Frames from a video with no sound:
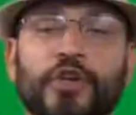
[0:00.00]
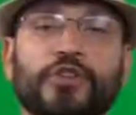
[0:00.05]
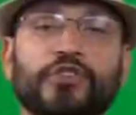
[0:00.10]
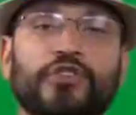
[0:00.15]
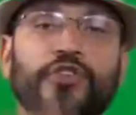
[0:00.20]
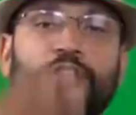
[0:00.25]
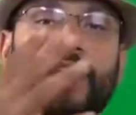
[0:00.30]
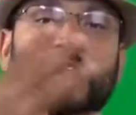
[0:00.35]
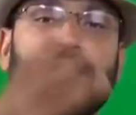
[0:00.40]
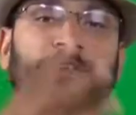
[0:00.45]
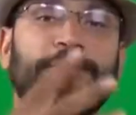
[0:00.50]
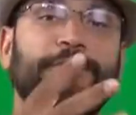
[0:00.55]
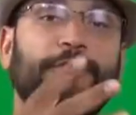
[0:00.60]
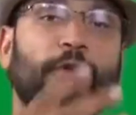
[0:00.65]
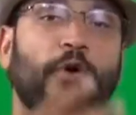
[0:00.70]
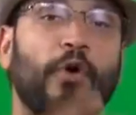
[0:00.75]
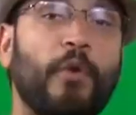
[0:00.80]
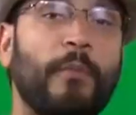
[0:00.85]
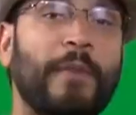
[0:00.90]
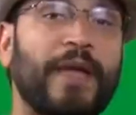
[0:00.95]
So they're the
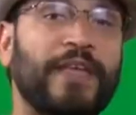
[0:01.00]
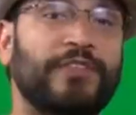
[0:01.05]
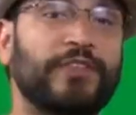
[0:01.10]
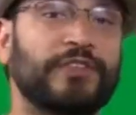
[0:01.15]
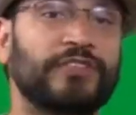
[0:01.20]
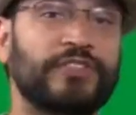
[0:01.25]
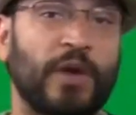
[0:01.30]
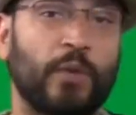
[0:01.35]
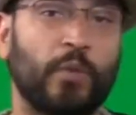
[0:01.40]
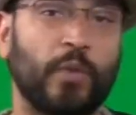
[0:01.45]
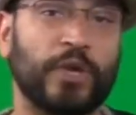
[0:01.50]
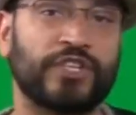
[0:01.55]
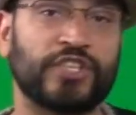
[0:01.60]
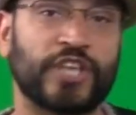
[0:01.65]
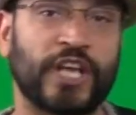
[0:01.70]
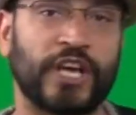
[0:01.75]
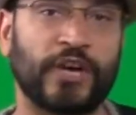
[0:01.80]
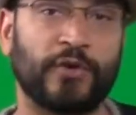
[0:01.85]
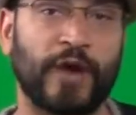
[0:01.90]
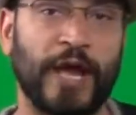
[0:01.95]
4 methods that we
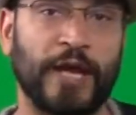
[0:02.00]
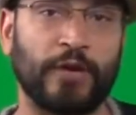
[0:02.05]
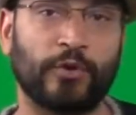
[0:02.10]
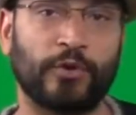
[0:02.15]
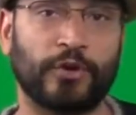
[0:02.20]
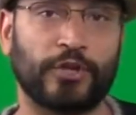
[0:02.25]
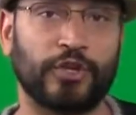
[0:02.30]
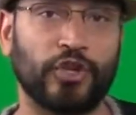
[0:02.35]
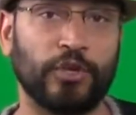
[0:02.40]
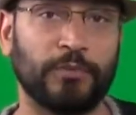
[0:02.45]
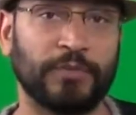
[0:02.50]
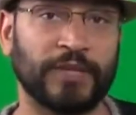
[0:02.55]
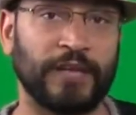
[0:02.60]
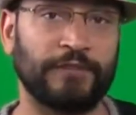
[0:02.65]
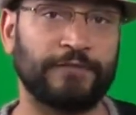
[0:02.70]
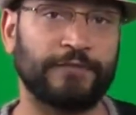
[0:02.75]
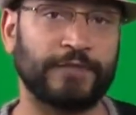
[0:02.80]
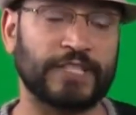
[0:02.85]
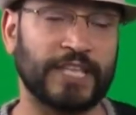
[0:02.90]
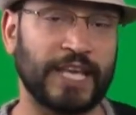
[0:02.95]
generate or
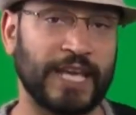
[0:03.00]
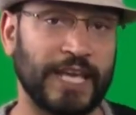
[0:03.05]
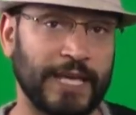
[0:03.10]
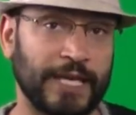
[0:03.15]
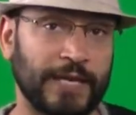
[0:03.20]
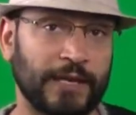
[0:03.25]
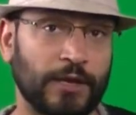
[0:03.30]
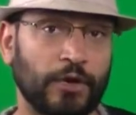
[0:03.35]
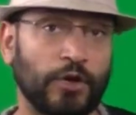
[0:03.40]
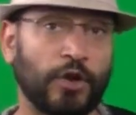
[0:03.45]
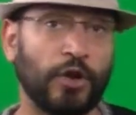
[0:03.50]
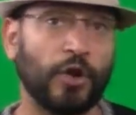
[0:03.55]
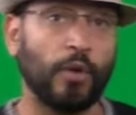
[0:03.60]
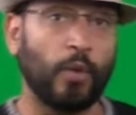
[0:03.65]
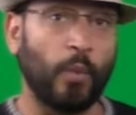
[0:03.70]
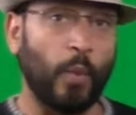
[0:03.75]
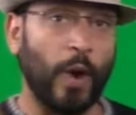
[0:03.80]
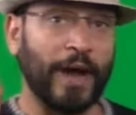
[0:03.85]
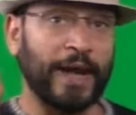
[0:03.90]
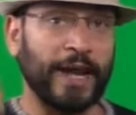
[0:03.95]
accumulate fatigue.
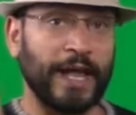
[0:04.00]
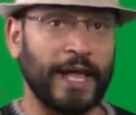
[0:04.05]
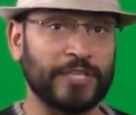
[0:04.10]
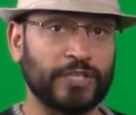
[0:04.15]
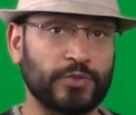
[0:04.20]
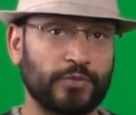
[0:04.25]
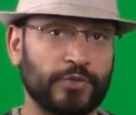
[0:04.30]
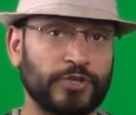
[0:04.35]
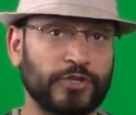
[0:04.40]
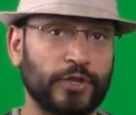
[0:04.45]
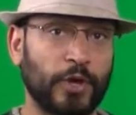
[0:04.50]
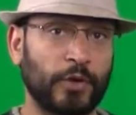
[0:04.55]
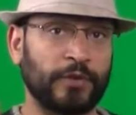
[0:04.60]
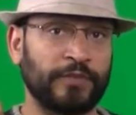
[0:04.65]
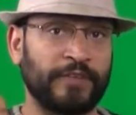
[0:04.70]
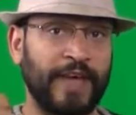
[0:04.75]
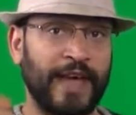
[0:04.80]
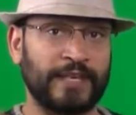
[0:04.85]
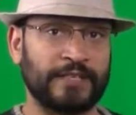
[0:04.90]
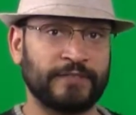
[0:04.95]
1, as a result
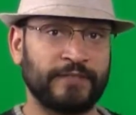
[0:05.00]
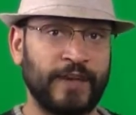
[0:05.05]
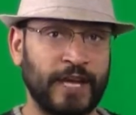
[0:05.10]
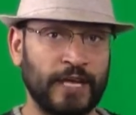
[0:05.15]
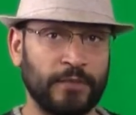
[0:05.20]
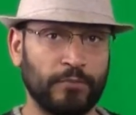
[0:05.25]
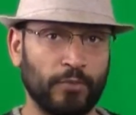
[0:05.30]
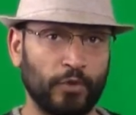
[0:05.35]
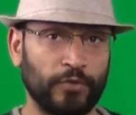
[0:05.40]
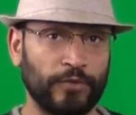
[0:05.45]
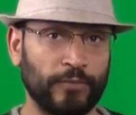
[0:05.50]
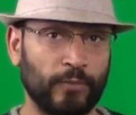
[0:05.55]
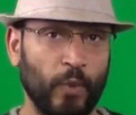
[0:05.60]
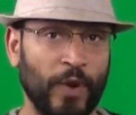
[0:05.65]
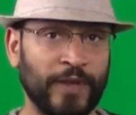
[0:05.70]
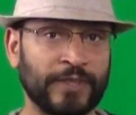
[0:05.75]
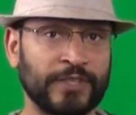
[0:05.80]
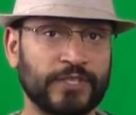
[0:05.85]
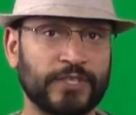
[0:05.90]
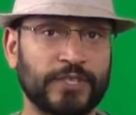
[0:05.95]
of activating more than
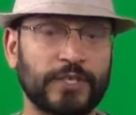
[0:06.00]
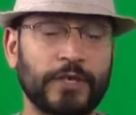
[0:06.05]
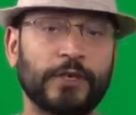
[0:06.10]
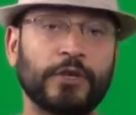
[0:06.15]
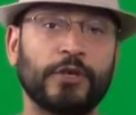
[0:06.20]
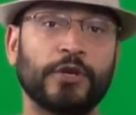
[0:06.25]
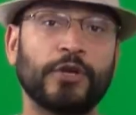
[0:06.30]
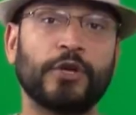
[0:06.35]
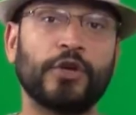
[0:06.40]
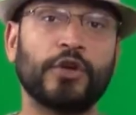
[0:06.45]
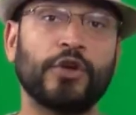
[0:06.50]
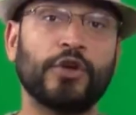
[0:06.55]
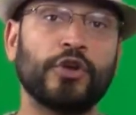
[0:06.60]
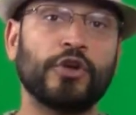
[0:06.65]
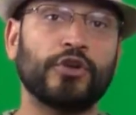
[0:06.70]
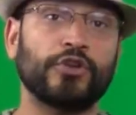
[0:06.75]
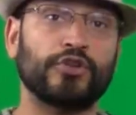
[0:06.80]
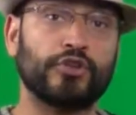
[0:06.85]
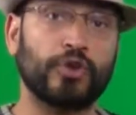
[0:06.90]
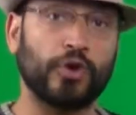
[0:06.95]
once.
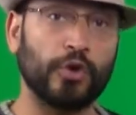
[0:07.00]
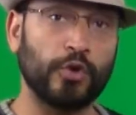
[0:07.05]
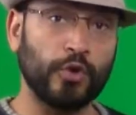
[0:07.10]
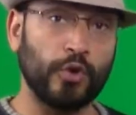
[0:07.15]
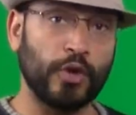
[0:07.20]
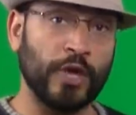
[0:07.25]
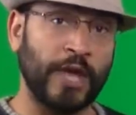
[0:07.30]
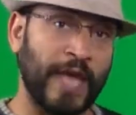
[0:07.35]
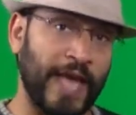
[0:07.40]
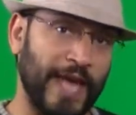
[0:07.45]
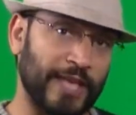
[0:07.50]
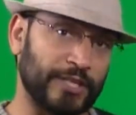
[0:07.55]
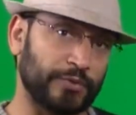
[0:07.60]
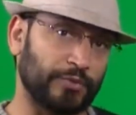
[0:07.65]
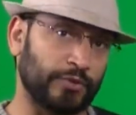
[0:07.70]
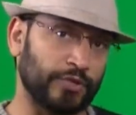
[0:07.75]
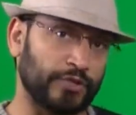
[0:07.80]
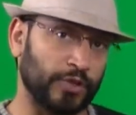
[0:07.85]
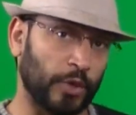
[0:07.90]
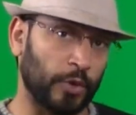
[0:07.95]
2, as
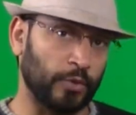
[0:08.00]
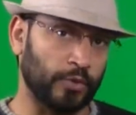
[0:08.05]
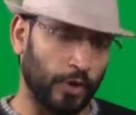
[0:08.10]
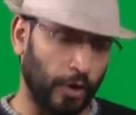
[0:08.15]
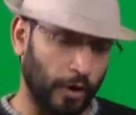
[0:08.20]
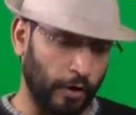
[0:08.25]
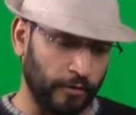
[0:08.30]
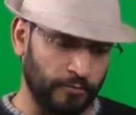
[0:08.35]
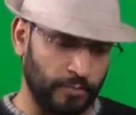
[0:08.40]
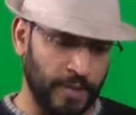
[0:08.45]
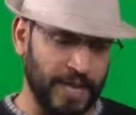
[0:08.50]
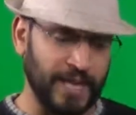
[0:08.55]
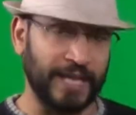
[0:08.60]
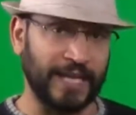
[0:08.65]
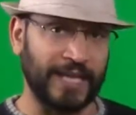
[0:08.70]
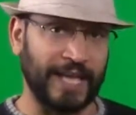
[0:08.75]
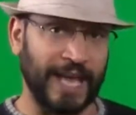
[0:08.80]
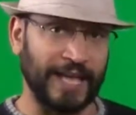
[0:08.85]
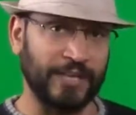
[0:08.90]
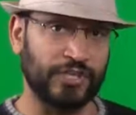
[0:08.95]
a result of being
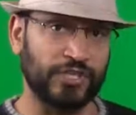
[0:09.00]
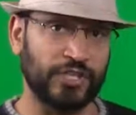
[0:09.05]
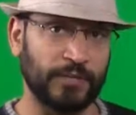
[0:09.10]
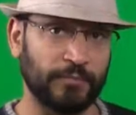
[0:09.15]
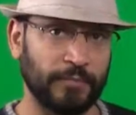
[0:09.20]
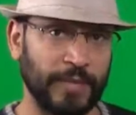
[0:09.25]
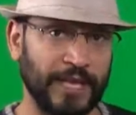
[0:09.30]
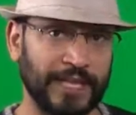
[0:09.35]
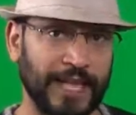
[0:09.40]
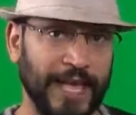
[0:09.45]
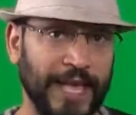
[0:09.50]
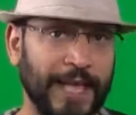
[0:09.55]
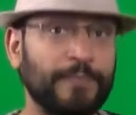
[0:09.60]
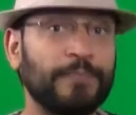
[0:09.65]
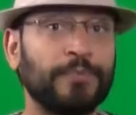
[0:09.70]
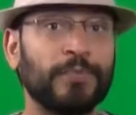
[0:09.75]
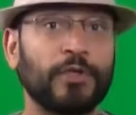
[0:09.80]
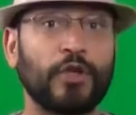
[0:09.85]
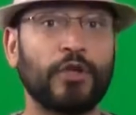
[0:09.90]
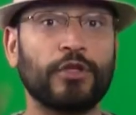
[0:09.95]
engaged in
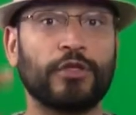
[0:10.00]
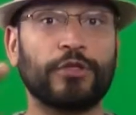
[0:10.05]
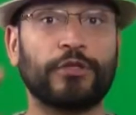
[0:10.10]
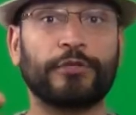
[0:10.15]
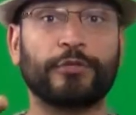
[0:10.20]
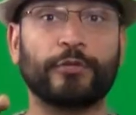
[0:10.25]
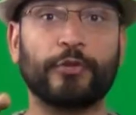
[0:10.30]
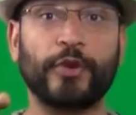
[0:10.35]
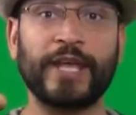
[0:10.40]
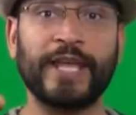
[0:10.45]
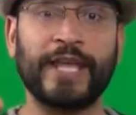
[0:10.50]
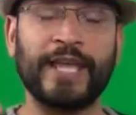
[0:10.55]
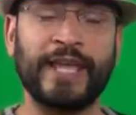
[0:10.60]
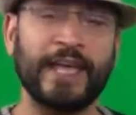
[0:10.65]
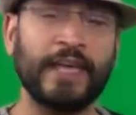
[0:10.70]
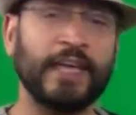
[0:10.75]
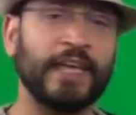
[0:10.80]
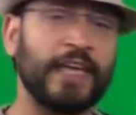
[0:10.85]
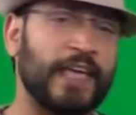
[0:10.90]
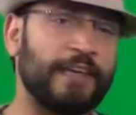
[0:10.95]
melee. 3,
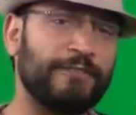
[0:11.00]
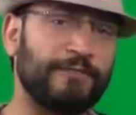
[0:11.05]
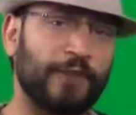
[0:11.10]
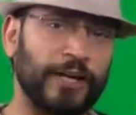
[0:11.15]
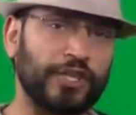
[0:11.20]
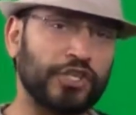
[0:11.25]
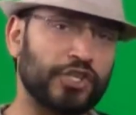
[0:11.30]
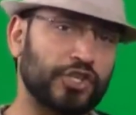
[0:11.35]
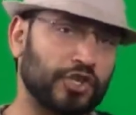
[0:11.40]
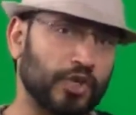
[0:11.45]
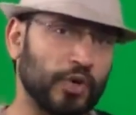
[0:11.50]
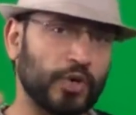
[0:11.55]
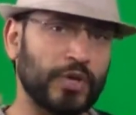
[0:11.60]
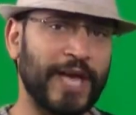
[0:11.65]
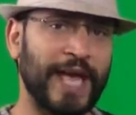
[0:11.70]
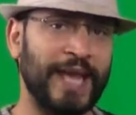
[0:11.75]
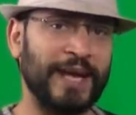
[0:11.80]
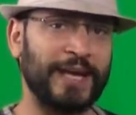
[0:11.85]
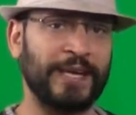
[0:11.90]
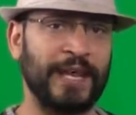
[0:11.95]
if I
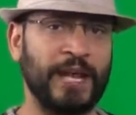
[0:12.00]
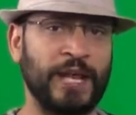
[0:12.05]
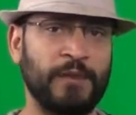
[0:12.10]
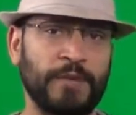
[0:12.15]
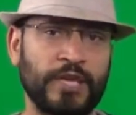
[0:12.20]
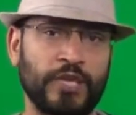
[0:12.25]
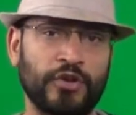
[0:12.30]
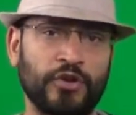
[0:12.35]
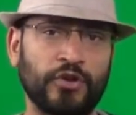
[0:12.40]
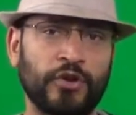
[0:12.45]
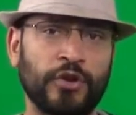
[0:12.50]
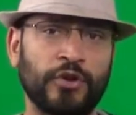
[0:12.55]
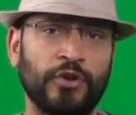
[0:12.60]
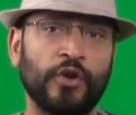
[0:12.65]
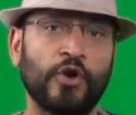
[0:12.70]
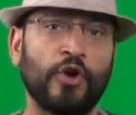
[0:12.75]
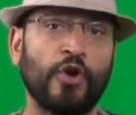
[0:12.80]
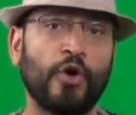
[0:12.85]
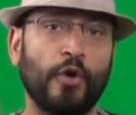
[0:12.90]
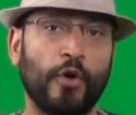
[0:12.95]
shoot at an enemy unit,
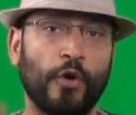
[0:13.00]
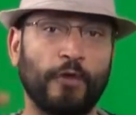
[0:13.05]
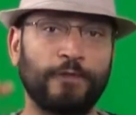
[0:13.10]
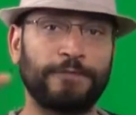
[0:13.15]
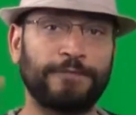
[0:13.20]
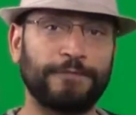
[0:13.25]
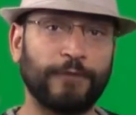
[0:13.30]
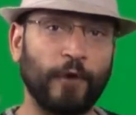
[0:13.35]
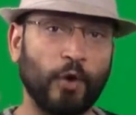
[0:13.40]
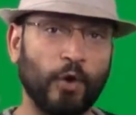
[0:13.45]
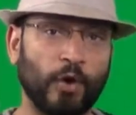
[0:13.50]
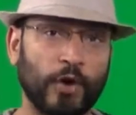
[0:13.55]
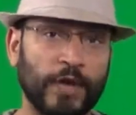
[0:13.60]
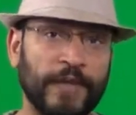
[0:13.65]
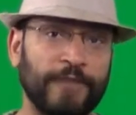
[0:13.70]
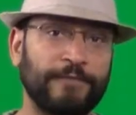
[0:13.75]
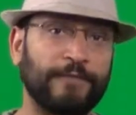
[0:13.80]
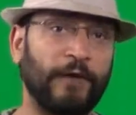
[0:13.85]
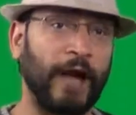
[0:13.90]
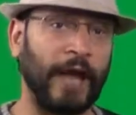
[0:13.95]
or 4,
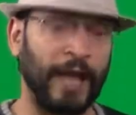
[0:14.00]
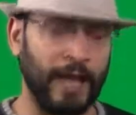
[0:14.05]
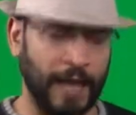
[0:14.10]
if I